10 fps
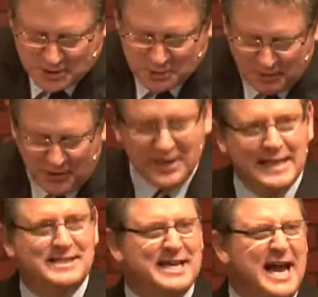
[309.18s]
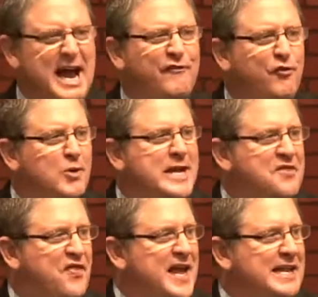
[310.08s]
experienced
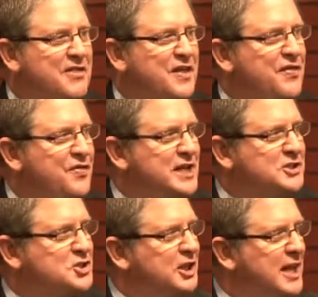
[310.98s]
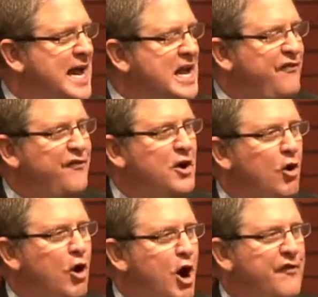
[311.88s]
everything that this life
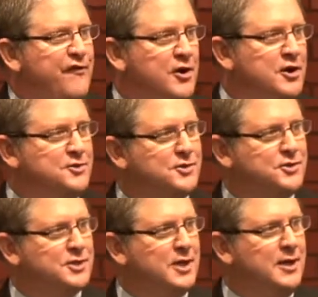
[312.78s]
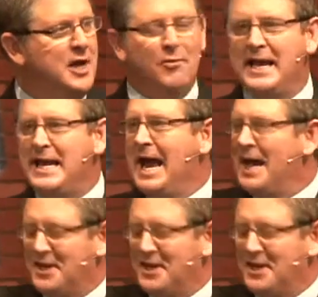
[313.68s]
offers. Why, he